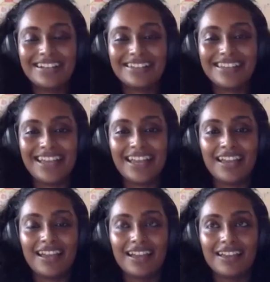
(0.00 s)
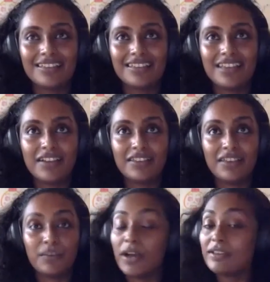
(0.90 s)

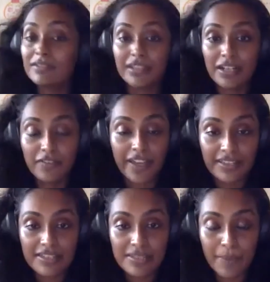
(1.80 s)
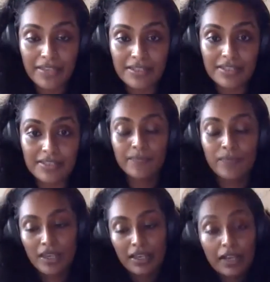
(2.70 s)
They want to innovate these spaces.
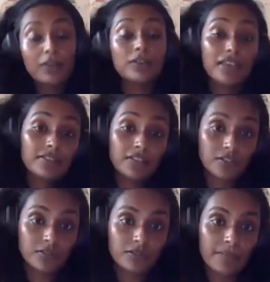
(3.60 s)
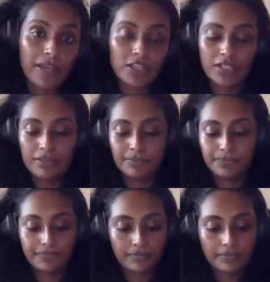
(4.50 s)
A good thing to do, imagine
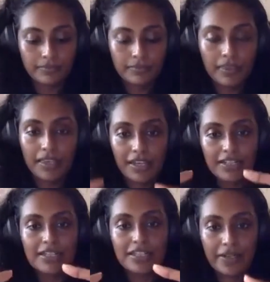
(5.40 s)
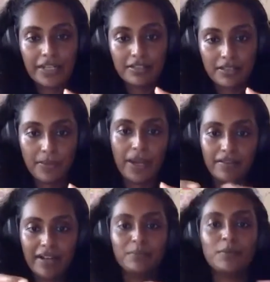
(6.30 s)
there's this green square,
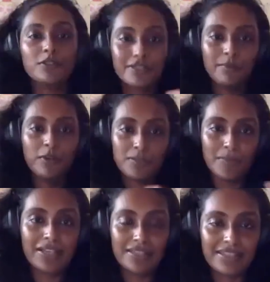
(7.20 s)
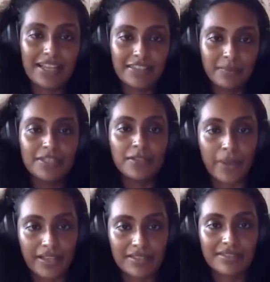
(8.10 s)
right? Most places tend to be
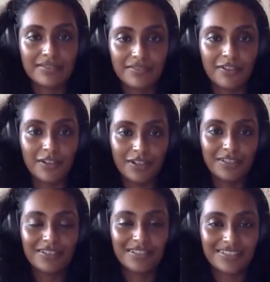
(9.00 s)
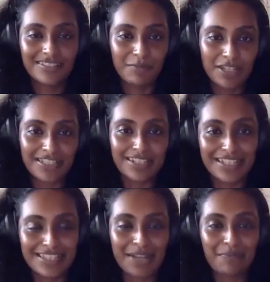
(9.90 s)
squares for some reason
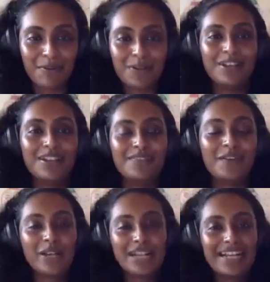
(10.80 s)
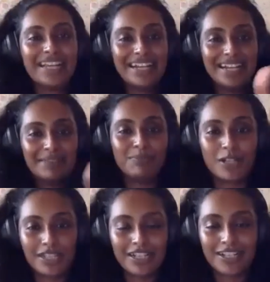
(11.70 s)
in Singapore, very clearly
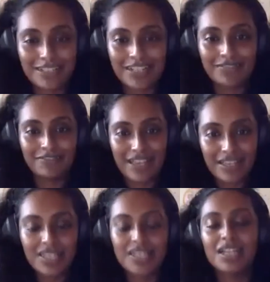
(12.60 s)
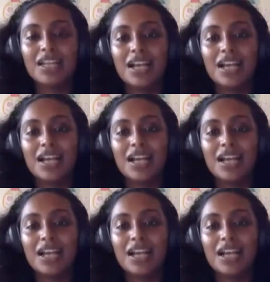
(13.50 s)
bordered out and fenced.